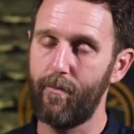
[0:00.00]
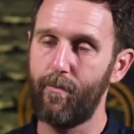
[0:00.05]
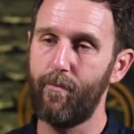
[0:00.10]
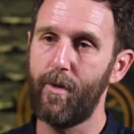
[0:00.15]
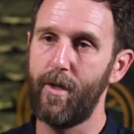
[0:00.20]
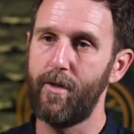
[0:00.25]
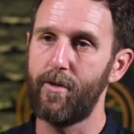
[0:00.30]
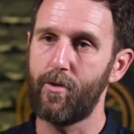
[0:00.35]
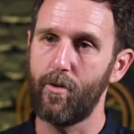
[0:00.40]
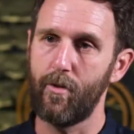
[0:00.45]

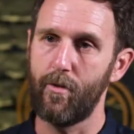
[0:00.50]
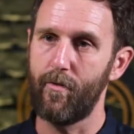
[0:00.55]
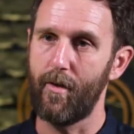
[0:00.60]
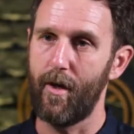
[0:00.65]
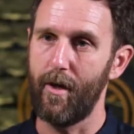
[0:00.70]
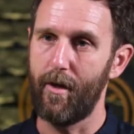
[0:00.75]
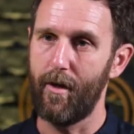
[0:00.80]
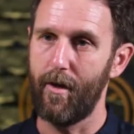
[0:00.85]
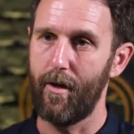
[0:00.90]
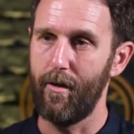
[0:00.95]
been sort of
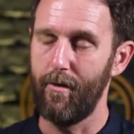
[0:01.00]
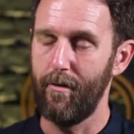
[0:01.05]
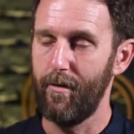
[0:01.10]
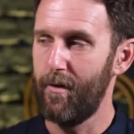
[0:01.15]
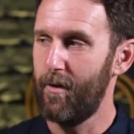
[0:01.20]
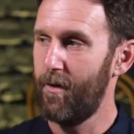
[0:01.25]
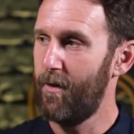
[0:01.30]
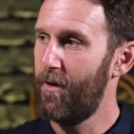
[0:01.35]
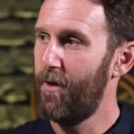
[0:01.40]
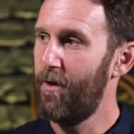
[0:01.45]
like a
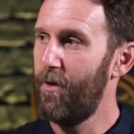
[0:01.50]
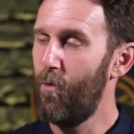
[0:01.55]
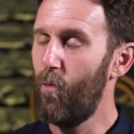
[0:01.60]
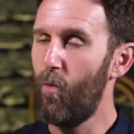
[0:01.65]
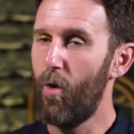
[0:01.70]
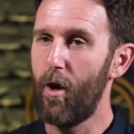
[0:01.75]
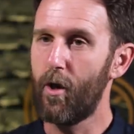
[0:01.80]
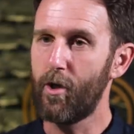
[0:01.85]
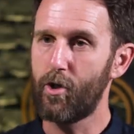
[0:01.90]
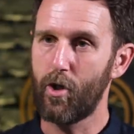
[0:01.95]

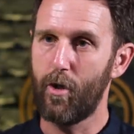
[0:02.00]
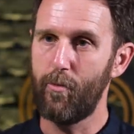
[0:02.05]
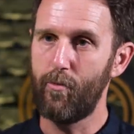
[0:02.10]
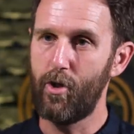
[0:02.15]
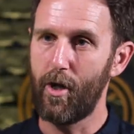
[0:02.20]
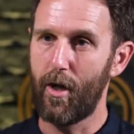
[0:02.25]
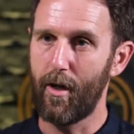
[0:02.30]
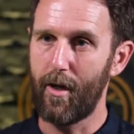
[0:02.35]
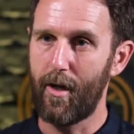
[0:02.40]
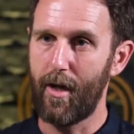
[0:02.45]
workshop
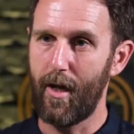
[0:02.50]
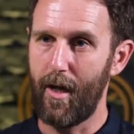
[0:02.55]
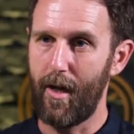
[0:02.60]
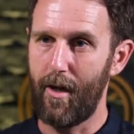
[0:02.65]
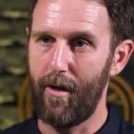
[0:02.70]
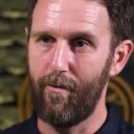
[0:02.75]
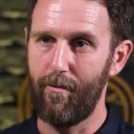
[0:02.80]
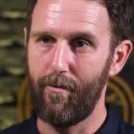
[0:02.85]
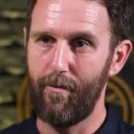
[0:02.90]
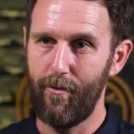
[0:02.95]

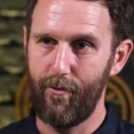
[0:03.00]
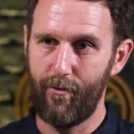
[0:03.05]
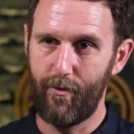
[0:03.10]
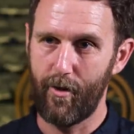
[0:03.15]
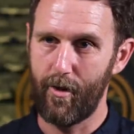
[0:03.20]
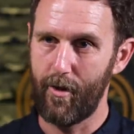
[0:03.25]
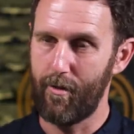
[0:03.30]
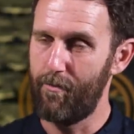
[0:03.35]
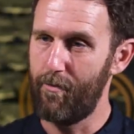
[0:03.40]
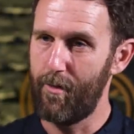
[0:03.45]
junkie
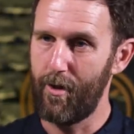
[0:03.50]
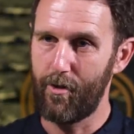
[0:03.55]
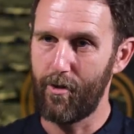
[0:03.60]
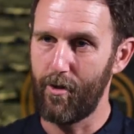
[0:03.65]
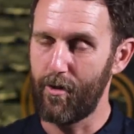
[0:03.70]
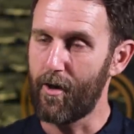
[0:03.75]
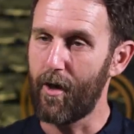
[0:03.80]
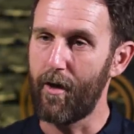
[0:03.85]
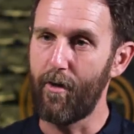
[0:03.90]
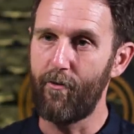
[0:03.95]
for a
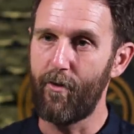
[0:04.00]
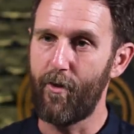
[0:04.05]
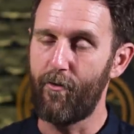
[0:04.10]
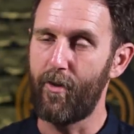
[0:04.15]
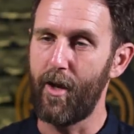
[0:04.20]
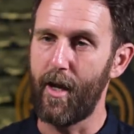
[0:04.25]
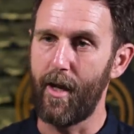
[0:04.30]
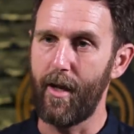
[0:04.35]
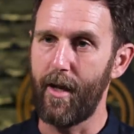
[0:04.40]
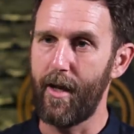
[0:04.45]
good kind of
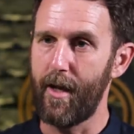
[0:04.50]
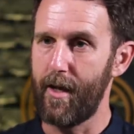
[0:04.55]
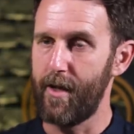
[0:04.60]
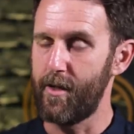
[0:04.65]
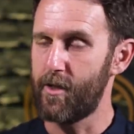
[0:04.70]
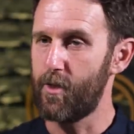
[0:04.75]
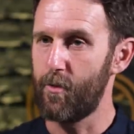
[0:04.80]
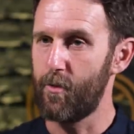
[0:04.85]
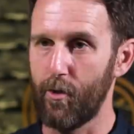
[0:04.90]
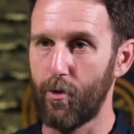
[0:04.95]
15
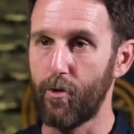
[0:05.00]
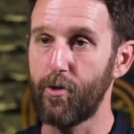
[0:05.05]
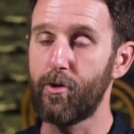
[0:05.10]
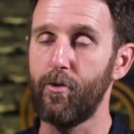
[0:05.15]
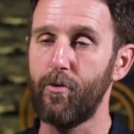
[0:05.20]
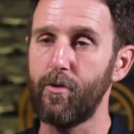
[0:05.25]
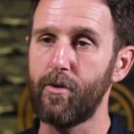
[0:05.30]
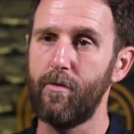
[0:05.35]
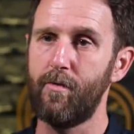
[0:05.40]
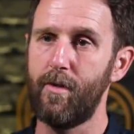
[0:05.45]
years, all
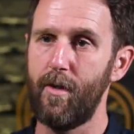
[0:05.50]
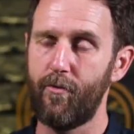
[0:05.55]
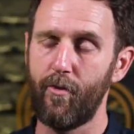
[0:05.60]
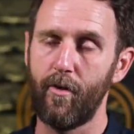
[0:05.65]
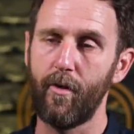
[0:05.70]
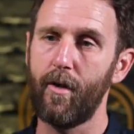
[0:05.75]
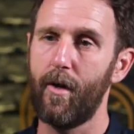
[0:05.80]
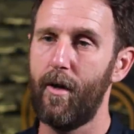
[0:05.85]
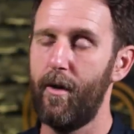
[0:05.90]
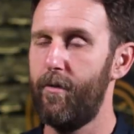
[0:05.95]
sorts of
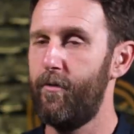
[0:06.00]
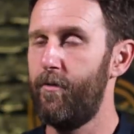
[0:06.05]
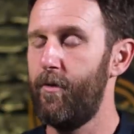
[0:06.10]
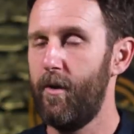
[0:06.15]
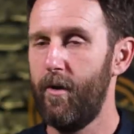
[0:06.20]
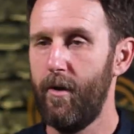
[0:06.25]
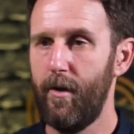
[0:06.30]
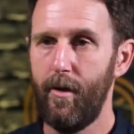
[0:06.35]
different kind of